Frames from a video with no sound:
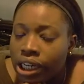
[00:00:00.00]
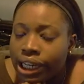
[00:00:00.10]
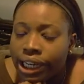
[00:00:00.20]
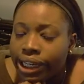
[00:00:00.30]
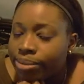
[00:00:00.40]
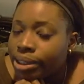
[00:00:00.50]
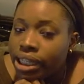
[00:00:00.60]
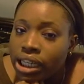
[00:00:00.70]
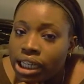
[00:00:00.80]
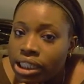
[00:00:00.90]
And I keep
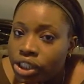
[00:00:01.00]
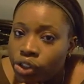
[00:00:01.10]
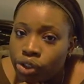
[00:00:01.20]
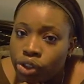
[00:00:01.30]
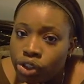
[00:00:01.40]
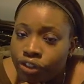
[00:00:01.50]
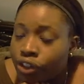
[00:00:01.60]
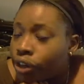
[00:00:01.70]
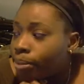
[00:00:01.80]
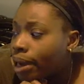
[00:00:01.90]
saying I need to go to
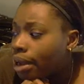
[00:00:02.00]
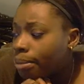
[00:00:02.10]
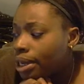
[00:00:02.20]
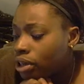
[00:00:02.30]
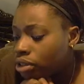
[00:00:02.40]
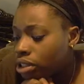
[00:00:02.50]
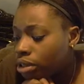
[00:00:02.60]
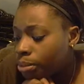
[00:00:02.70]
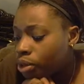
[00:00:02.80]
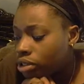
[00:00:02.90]
Sephora and buy. I might go to the
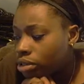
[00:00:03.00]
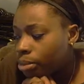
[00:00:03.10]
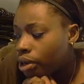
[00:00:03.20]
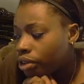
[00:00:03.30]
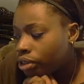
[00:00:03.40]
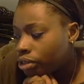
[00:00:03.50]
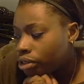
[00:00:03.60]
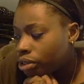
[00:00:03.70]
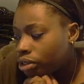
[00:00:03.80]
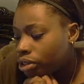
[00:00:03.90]
mall tomorrow.
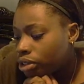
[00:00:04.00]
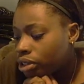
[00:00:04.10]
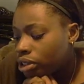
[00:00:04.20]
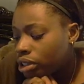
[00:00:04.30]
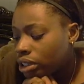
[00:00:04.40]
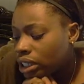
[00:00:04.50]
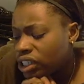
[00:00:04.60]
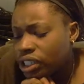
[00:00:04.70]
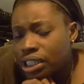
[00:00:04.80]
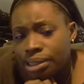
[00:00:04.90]
I
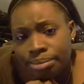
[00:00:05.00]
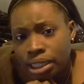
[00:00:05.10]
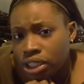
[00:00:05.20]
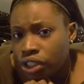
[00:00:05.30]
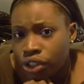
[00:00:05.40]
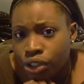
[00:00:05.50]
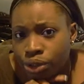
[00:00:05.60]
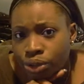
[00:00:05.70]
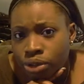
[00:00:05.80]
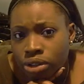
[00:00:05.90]
just got some things to do.
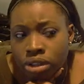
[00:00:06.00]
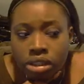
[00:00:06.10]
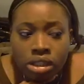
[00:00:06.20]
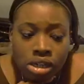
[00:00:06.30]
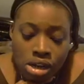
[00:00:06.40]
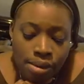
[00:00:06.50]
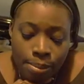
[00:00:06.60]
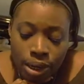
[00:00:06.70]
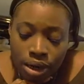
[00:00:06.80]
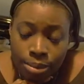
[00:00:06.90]

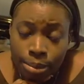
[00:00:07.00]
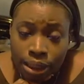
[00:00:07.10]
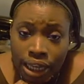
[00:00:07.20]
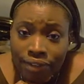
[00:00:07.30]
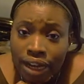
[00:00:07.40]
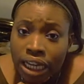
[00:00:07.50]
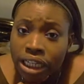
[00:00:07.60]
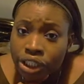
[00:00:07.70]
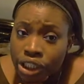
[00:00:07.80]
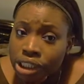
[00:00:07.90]
But if I get
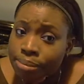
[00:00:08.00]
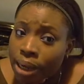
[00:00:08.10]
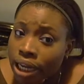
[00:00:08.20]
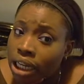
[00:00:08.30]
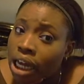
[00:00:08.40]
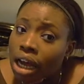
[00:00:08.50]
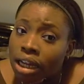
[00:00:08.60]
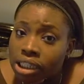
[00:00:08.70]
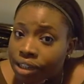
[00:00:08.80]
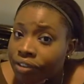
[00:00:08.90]
a chance to buy it,
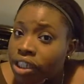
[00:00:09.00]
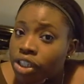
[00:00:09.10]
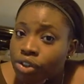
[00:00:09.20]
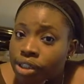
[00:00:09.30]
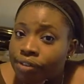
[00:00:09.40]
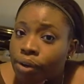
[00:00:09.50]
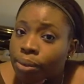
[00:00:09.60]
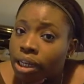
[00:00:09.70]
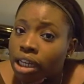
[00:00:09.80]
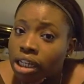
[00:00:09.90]
I'll definitely use it for a
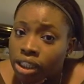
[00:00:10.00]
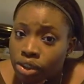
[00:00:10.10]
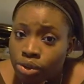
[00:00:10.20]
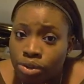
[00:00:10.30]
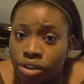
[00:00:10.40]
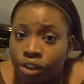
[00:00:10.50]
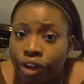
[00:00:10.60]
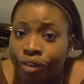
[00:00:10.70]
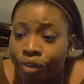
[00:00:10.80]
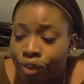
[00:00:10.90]
week and do a
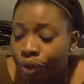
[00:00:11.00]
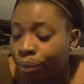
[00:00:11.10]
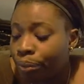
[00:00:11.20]
great review.